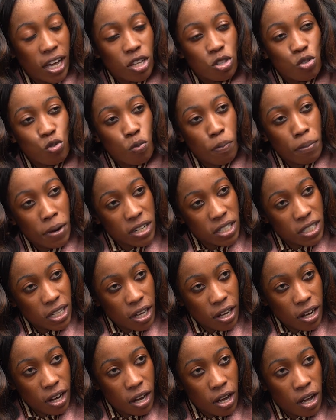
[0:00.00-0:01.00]
has to
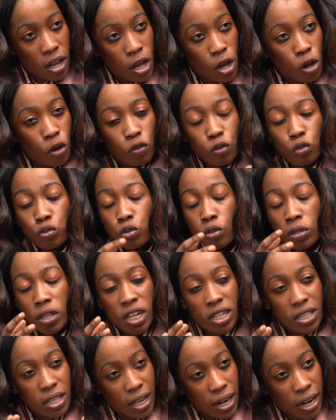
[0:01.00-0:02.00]
partake so
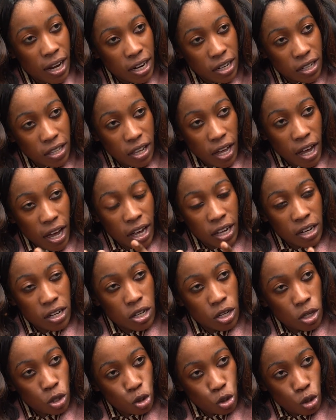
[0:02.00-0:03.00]
that they land their
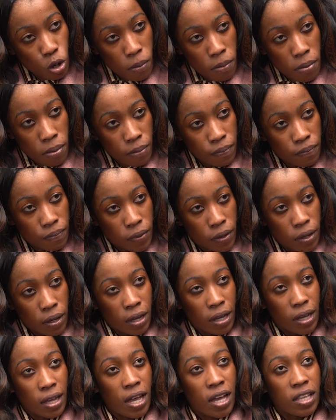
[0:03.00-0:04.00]
ideal job.
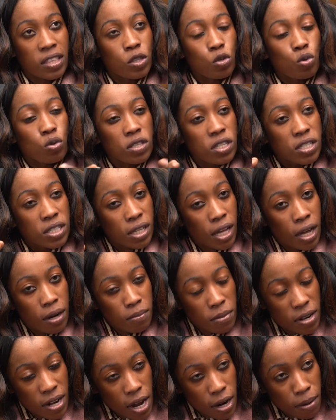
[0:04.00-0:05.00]
Yeah, so this can
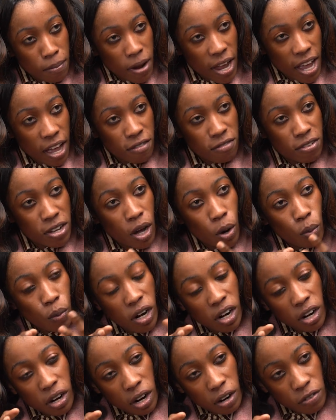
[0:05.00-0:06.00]
be done by having a
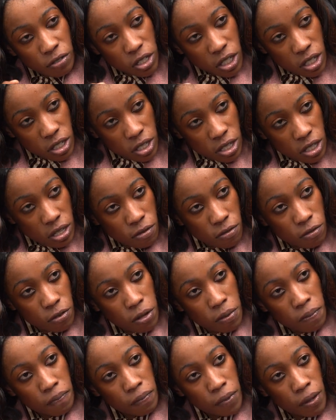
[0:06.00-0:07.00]
well-crafted
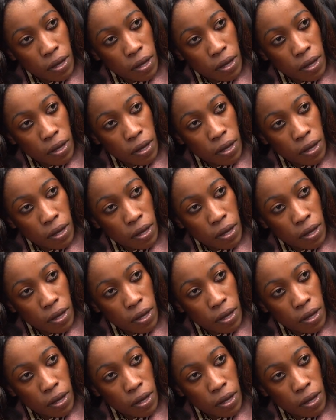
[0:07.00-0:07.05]
CV,